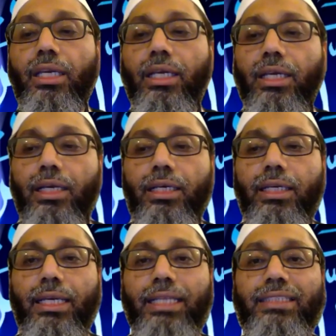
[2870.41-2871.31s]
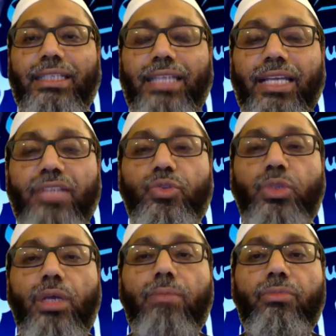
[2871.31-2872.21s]
it has to
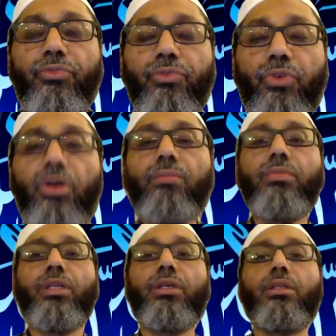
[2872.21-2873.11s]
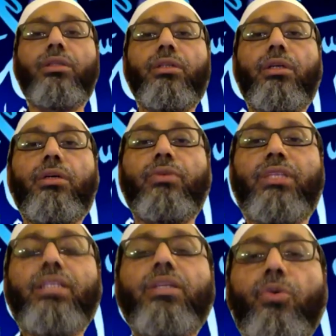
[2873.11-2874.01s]
come from
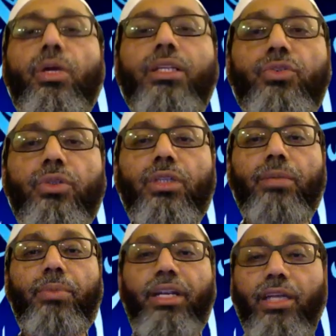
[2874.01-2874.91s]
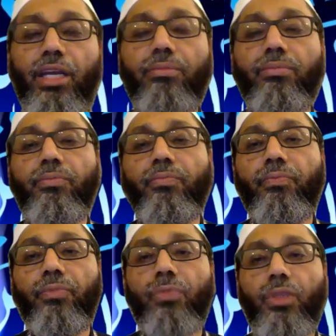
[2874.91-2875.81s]
within the Quran and Sunnah paradigm.
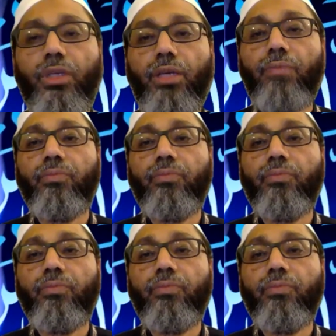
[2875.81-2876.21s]
Okay.